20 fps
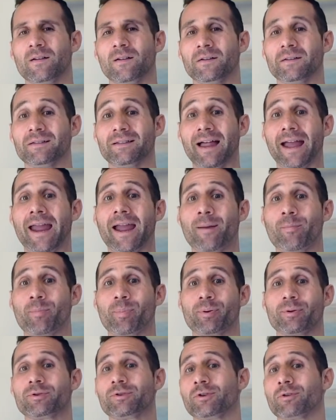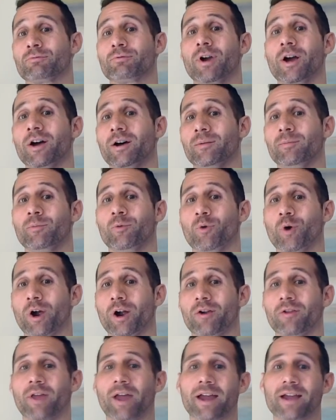lamp to rub
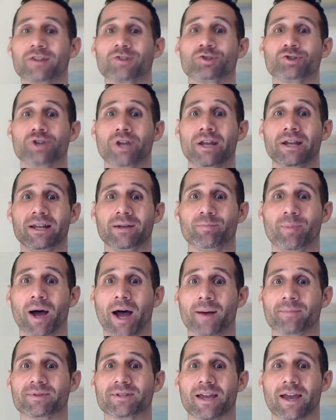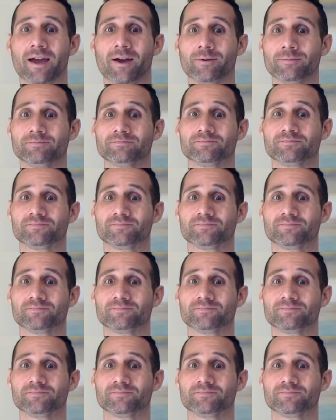where like a genie pops out.